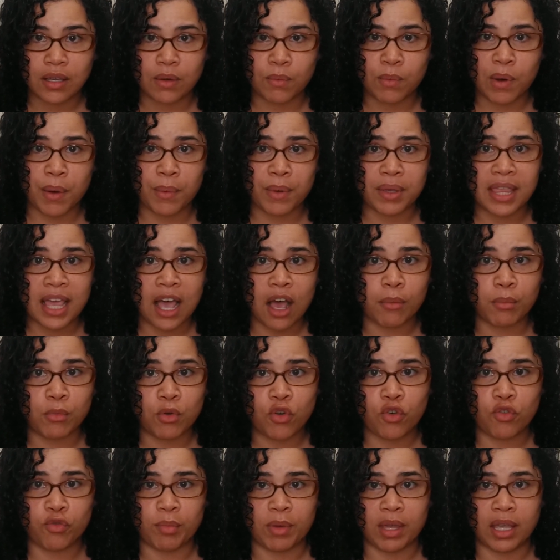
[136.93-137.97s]
Where without
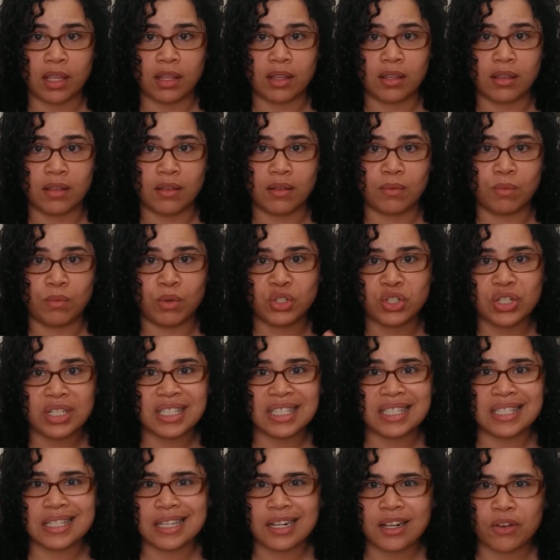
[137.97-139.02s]
movement, we're
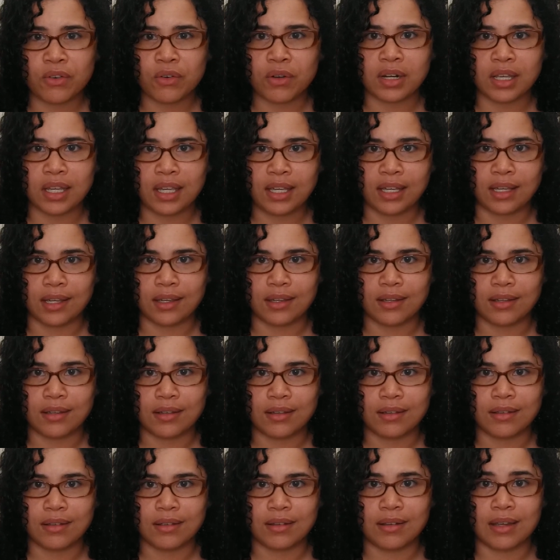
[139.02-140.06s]
just sitting on E
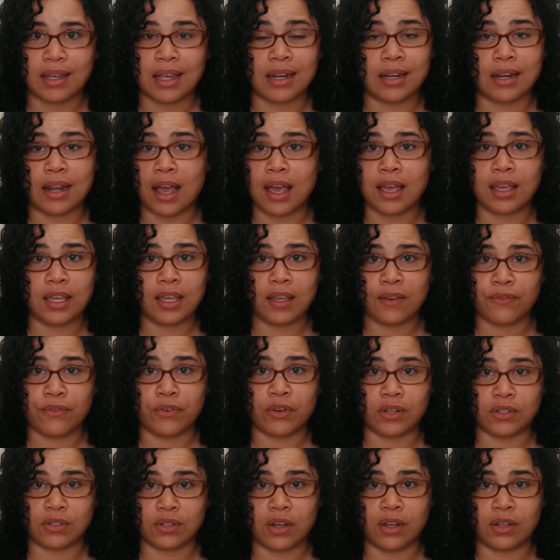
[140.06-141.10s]
and not E for
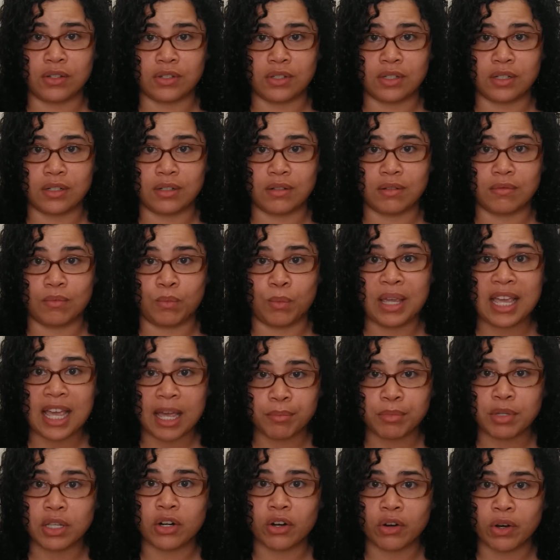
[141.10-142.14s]
exhaustion. We
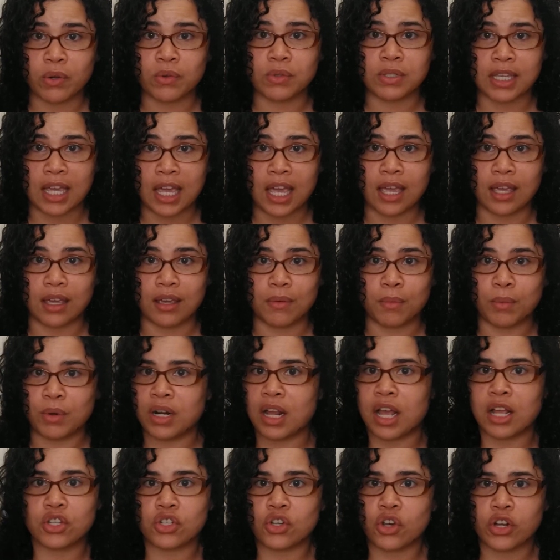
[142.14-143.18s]
emptied our own tank. We're
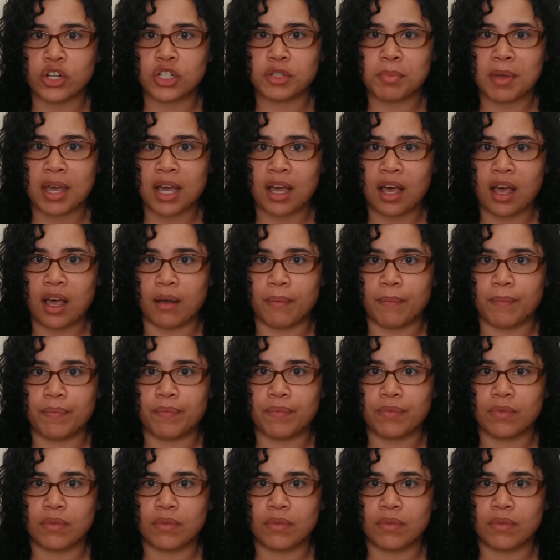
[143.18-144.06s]
not charged back up.